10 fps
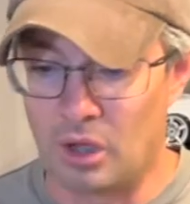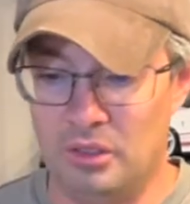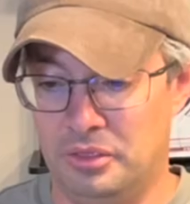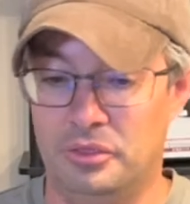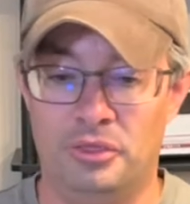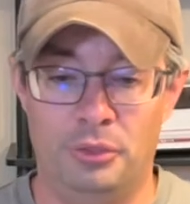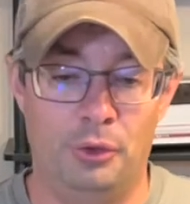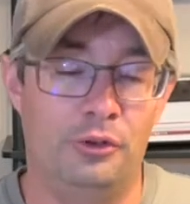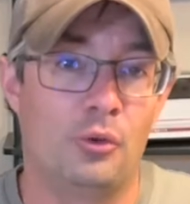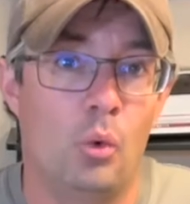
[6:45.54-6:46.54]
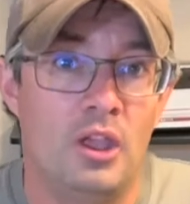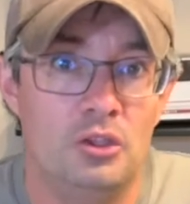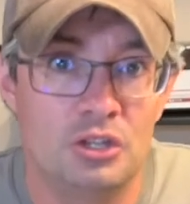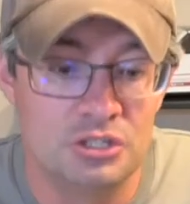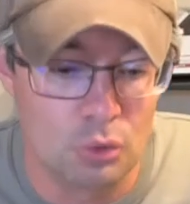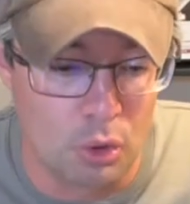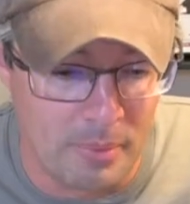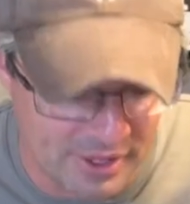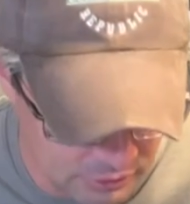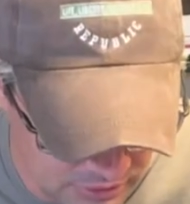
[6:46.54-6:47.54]
there's a way you can do it
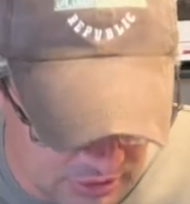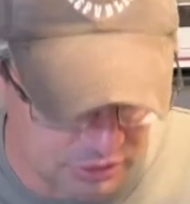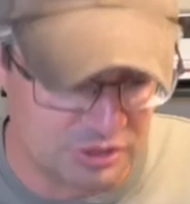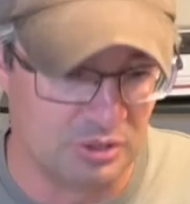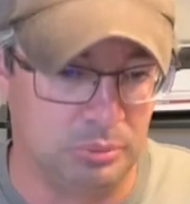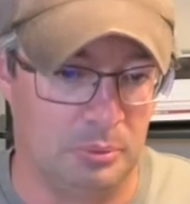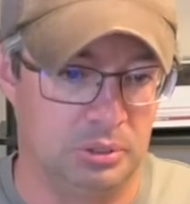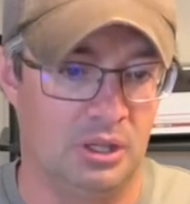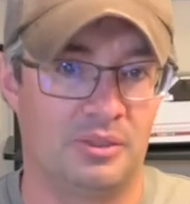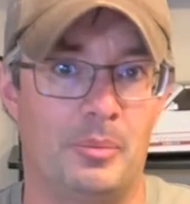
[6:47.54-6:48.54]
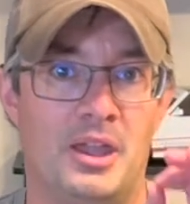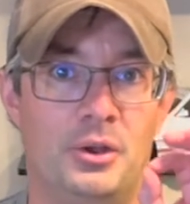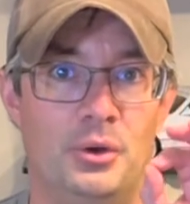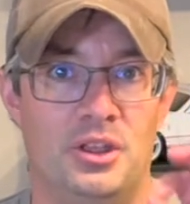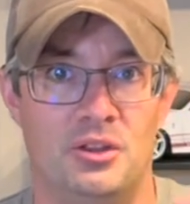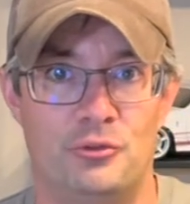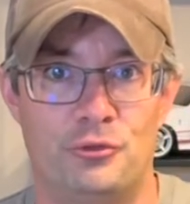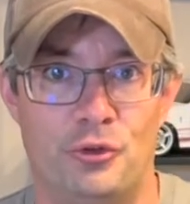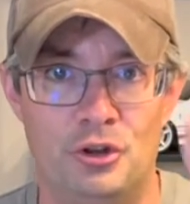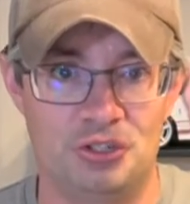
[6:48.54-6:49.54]
manually, and you simply plug the battery in
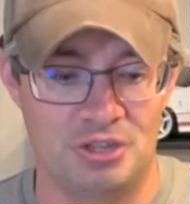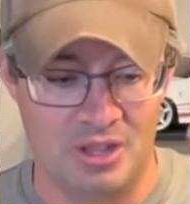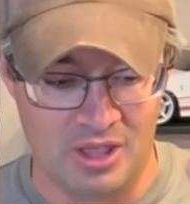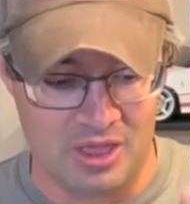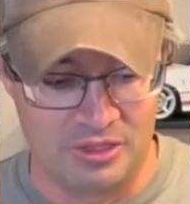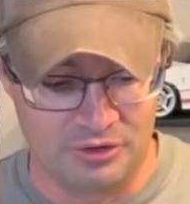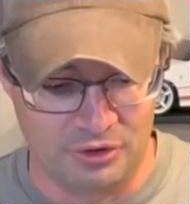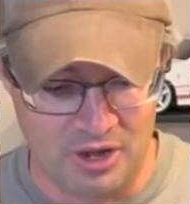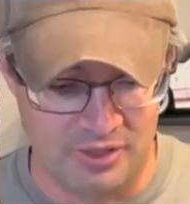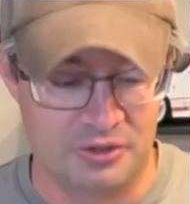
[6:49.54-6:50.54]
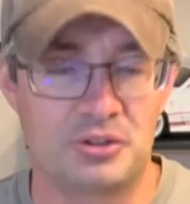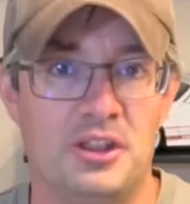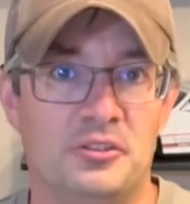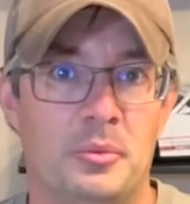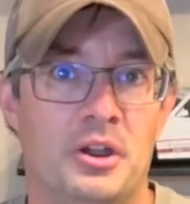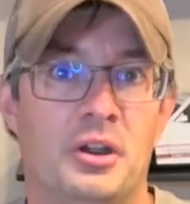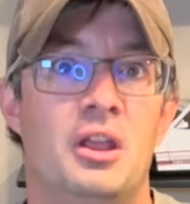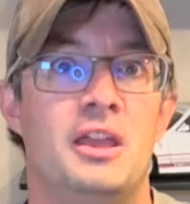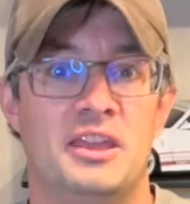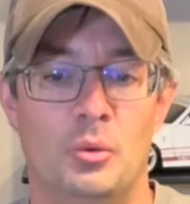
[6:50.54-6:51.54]
first, turn on the transmitter,
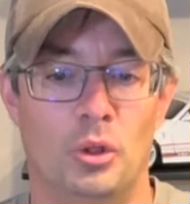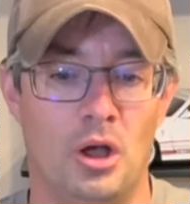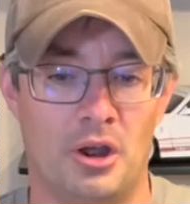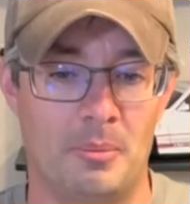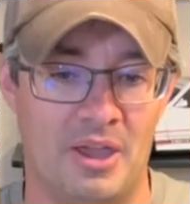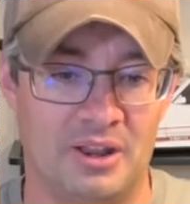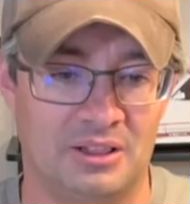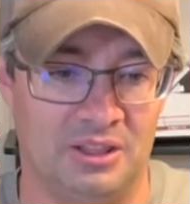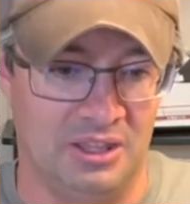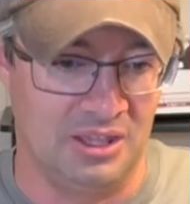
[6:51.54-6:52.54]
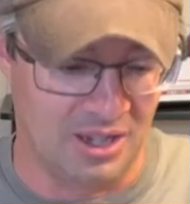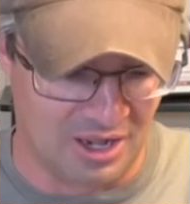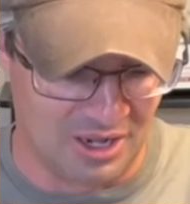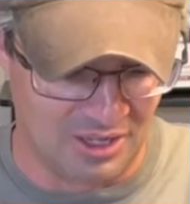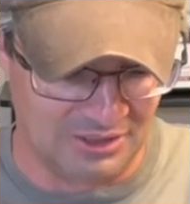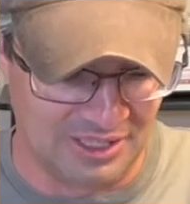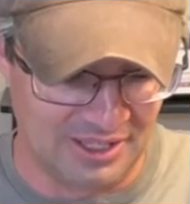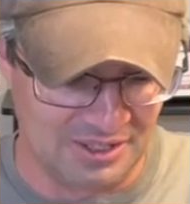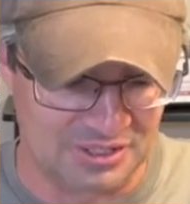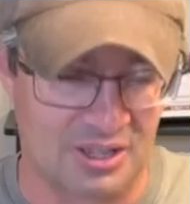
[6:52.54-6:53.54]
it will automatically link
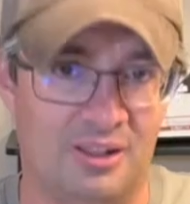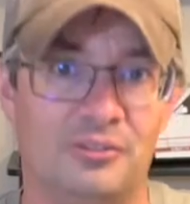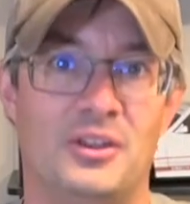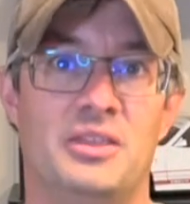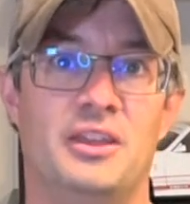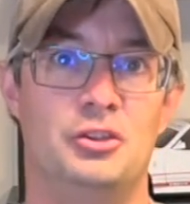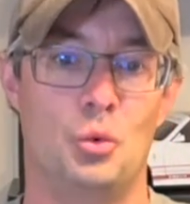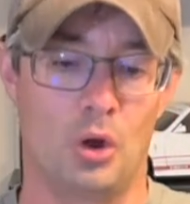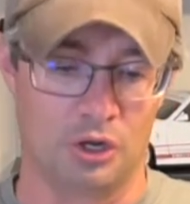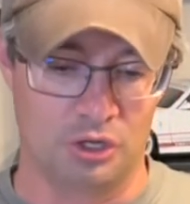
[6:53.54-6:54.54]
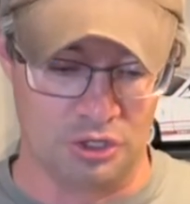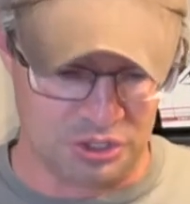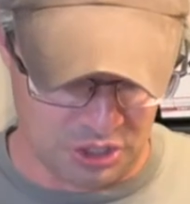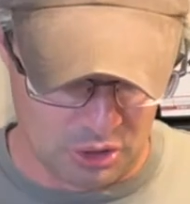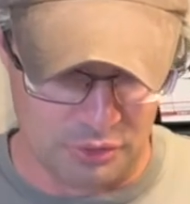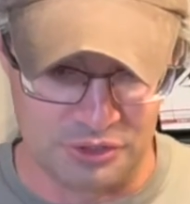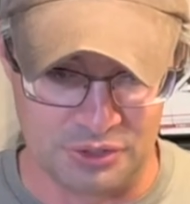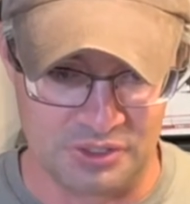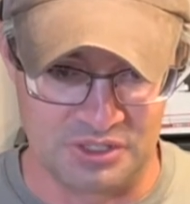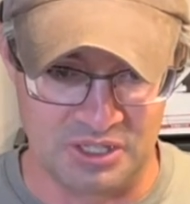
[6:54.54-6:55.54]
itself, and then you are good to go. As you
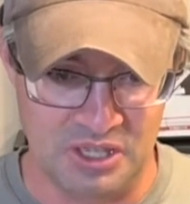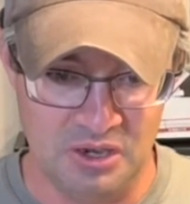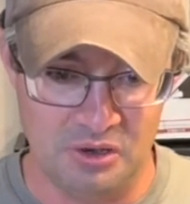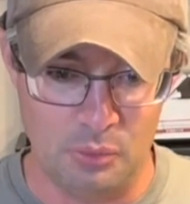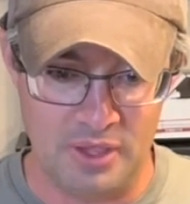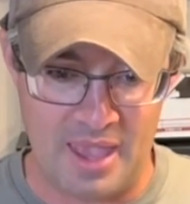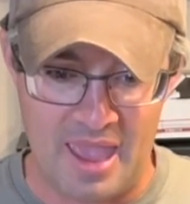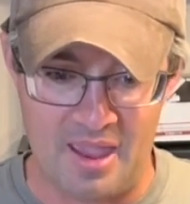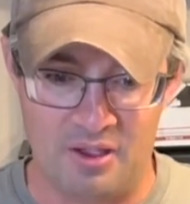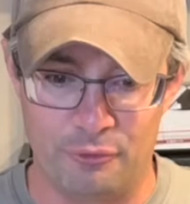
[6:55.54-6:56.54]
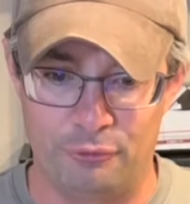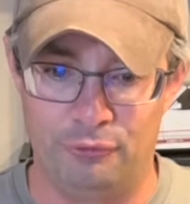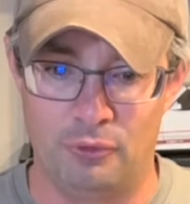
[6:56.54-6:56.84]
can see here, we have